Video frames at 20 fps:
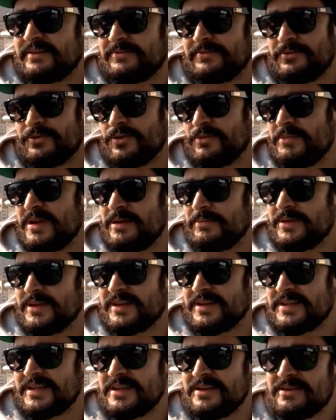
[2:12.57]
for maybe
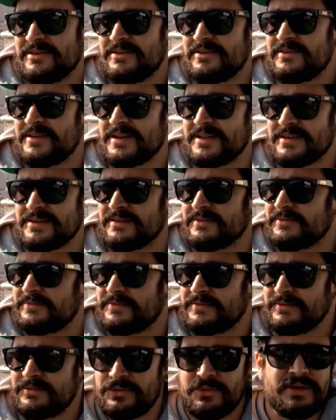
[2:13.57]
a year and
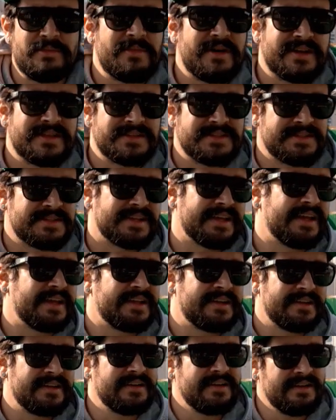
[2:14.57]
three months,
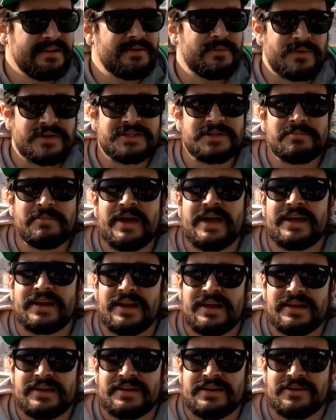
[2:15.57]
and it wasn't bad.
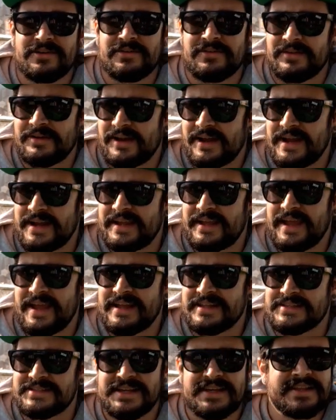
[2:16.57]
I, you know, I
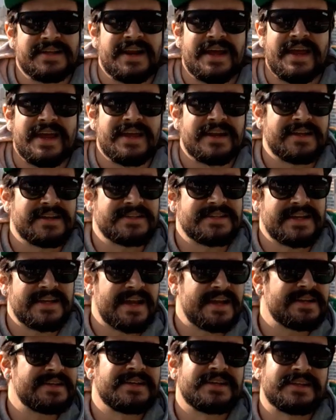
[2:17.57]
can't say that I hated it because
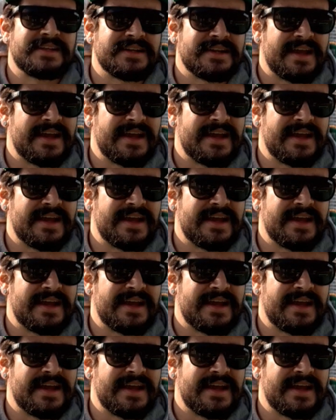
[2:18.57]
I, I, didn't.